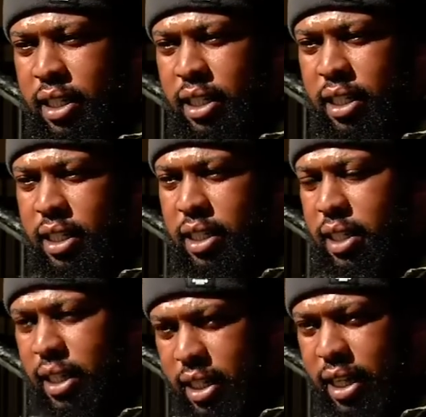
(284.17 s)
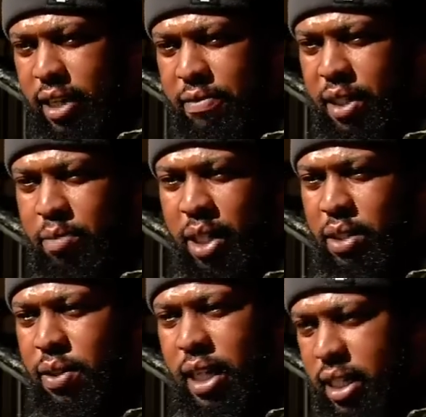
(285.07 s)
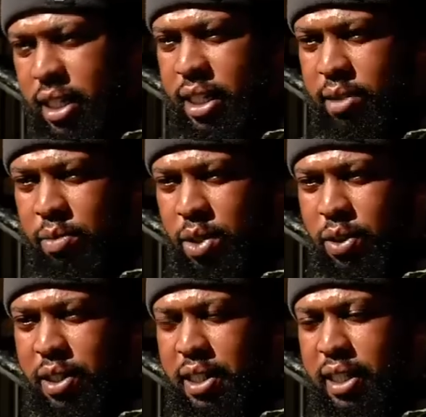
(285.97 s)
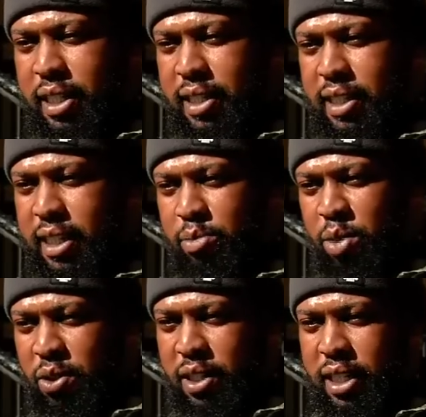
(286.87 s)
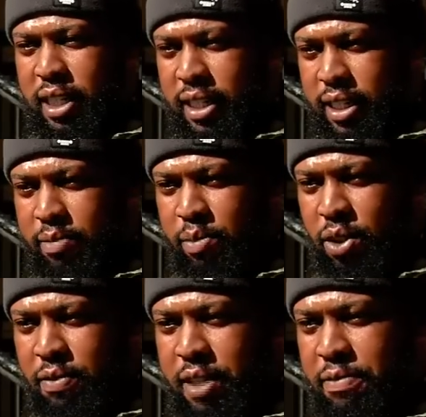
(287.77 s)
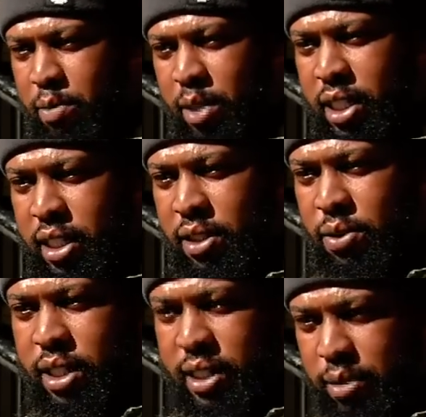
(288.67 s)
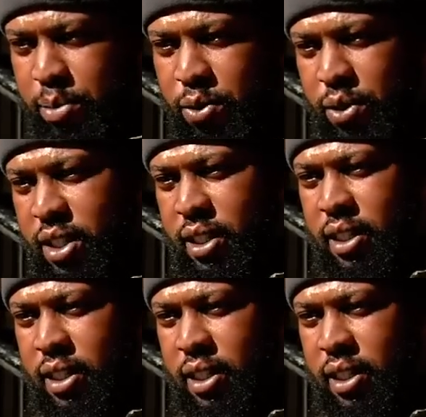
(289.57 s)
in this entire thing, particularly him, because uh, this has brought the name of the family into disrepute.